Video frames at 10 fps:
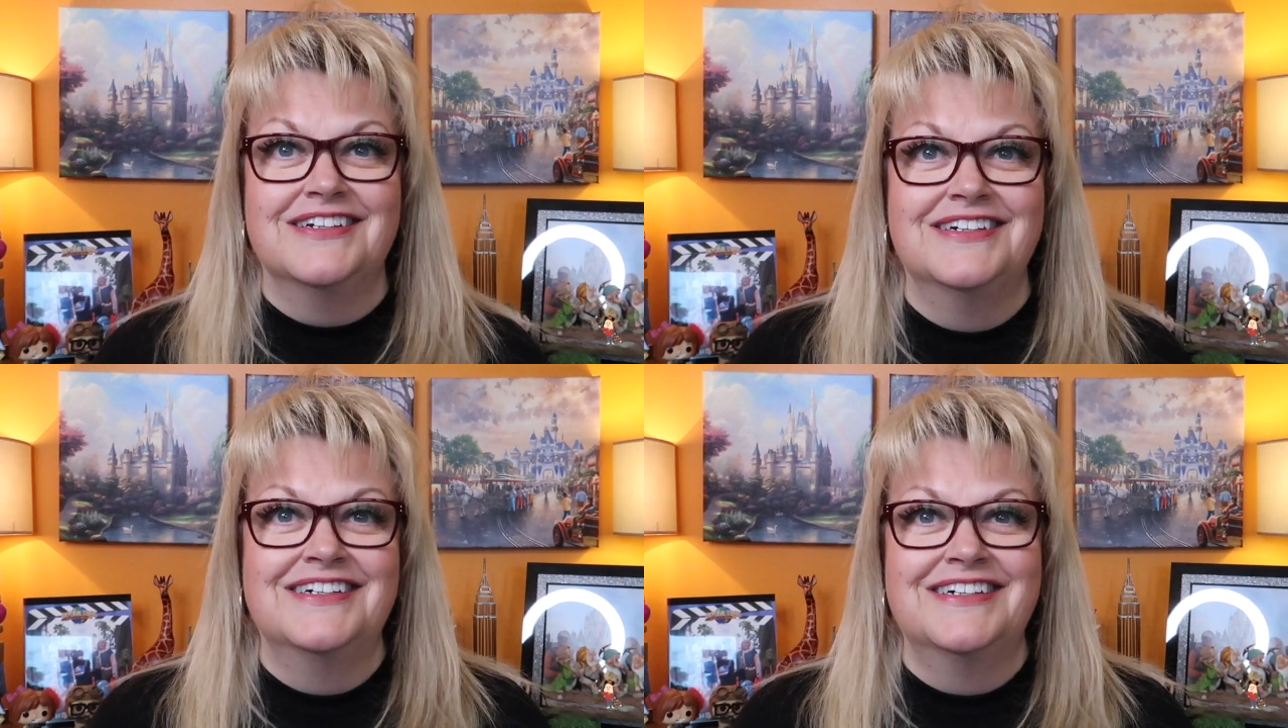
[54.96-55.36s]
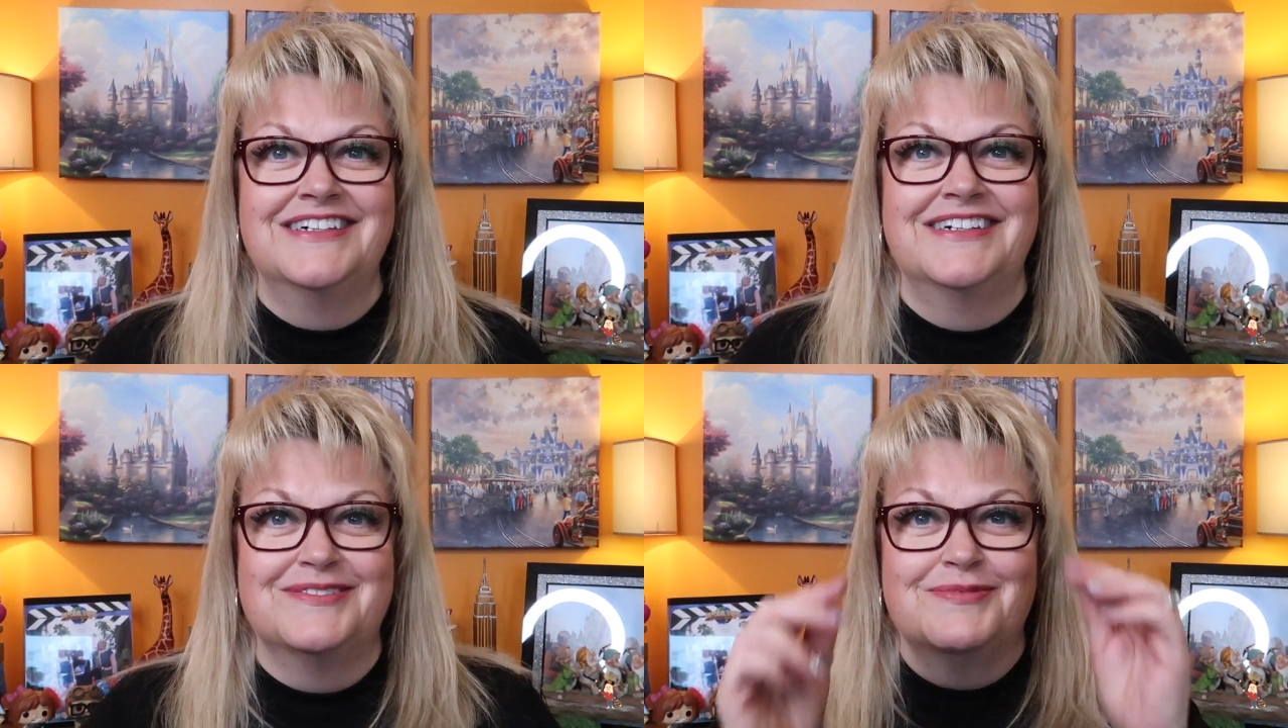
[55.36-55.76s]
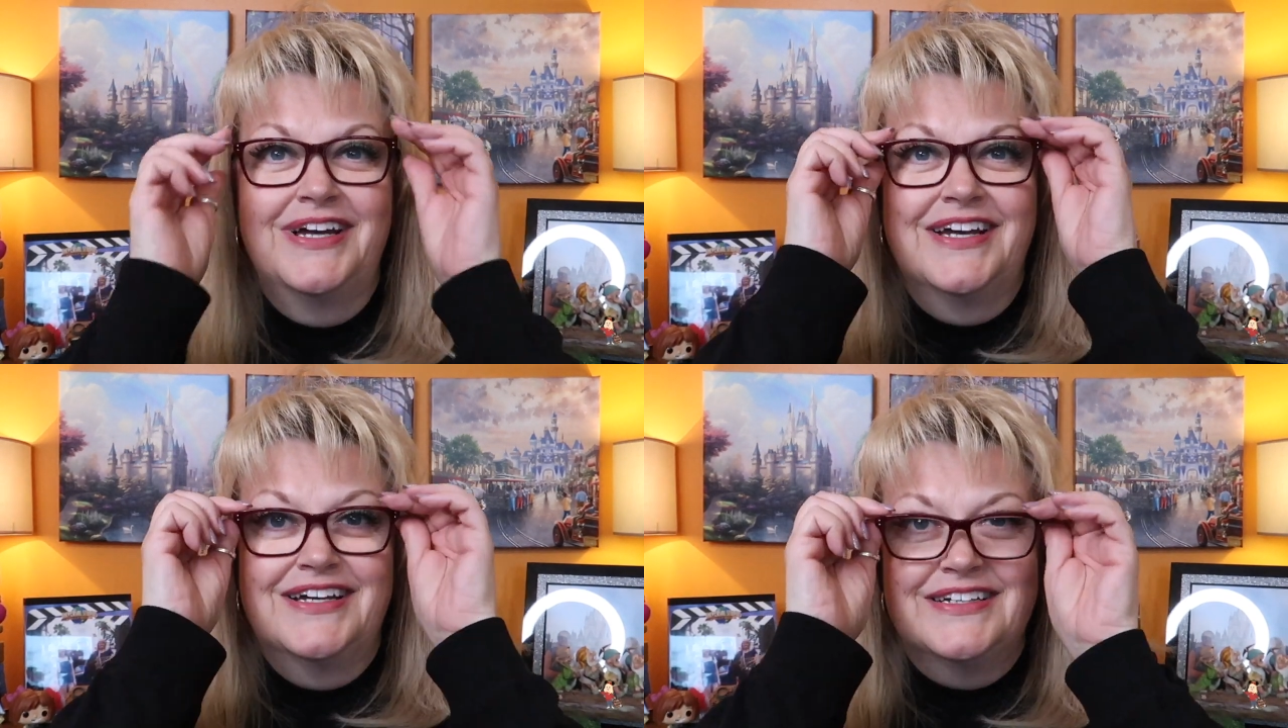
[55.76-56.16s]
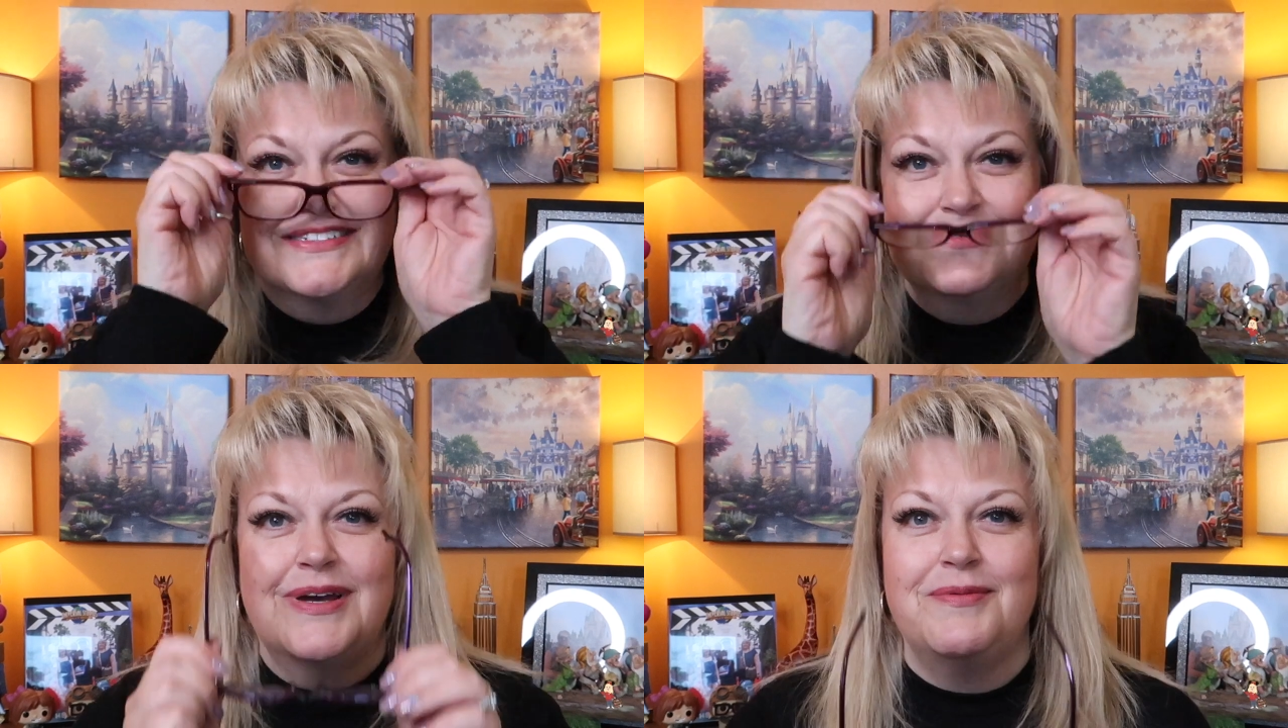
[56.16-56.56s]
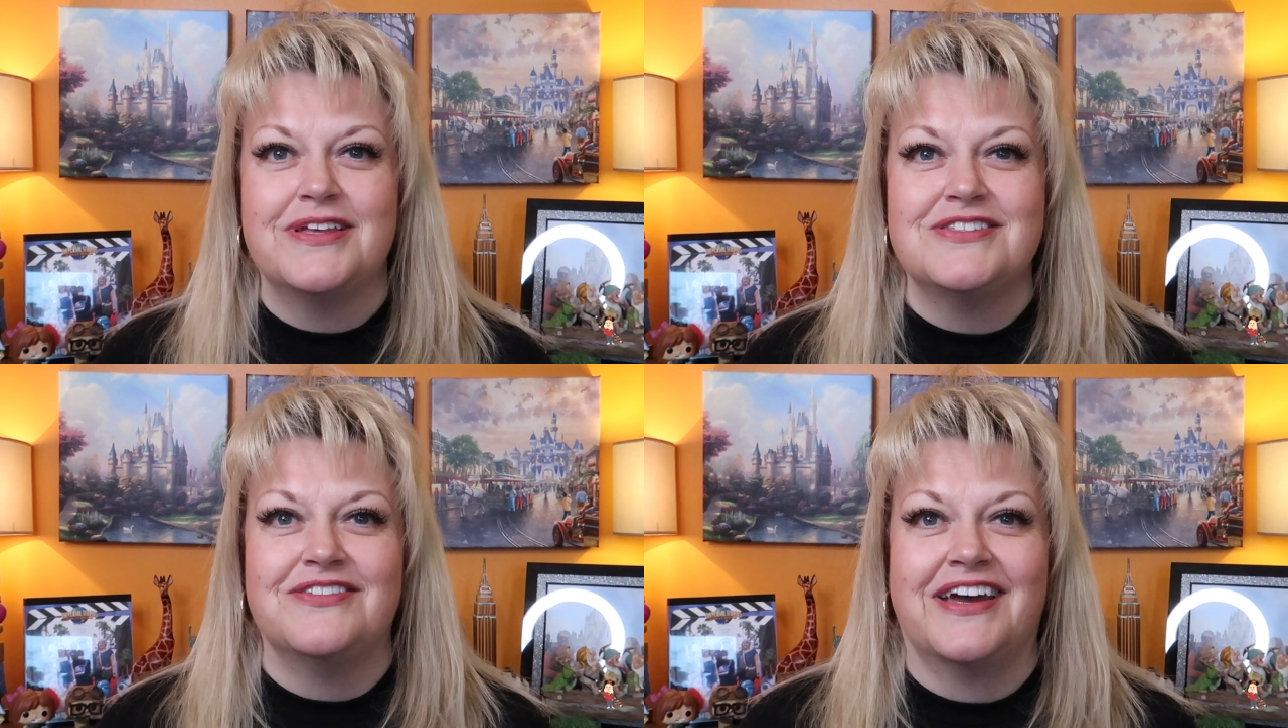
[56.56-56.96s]
oh, maybe
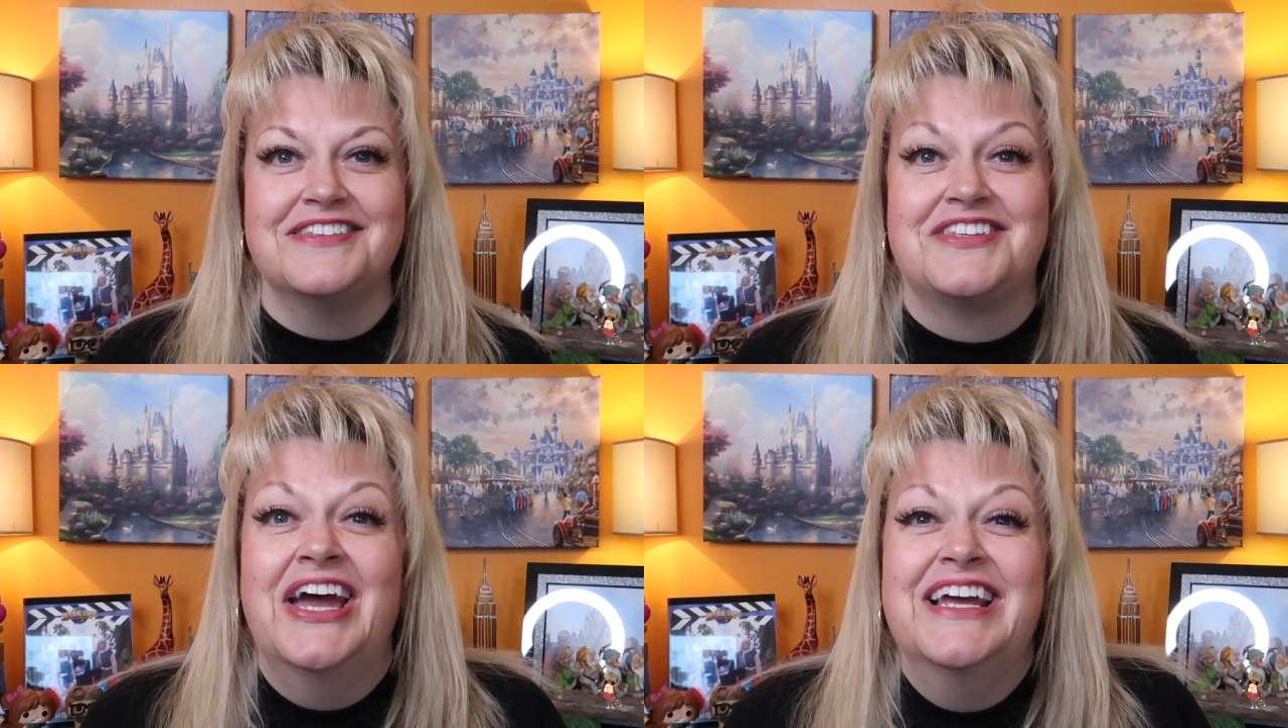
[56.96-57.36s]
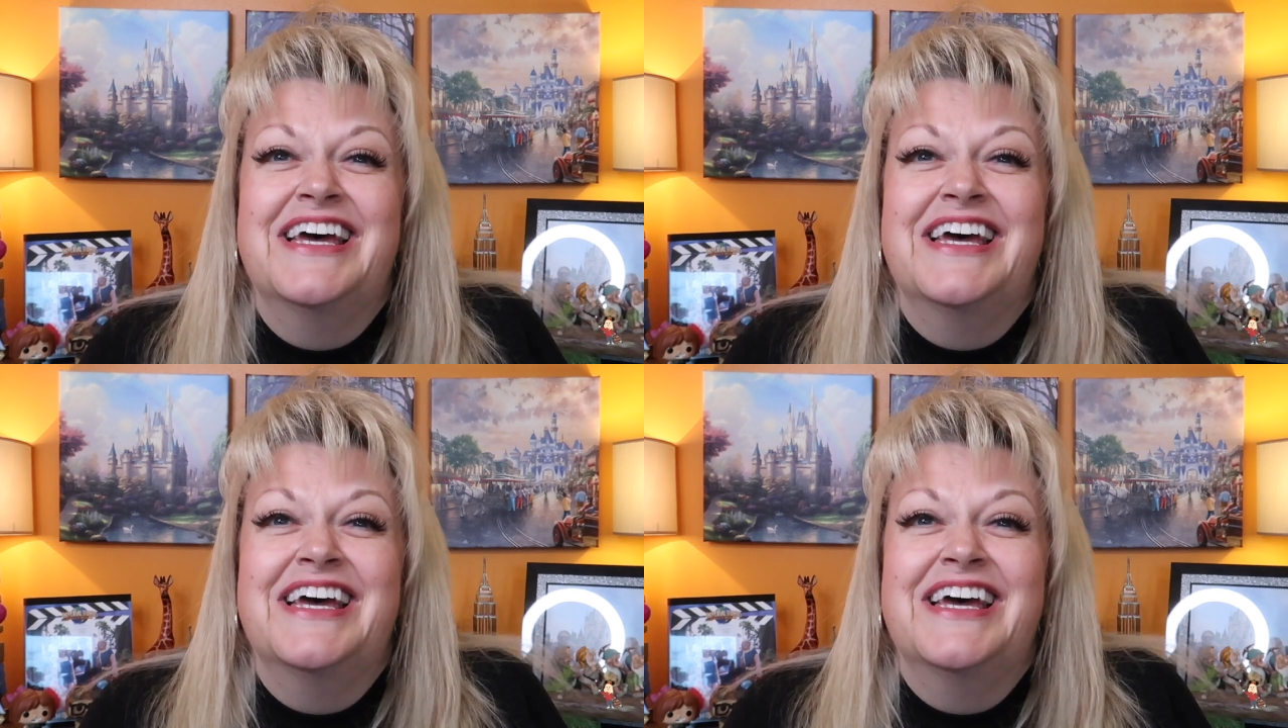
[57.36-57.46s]
I'll do that instead.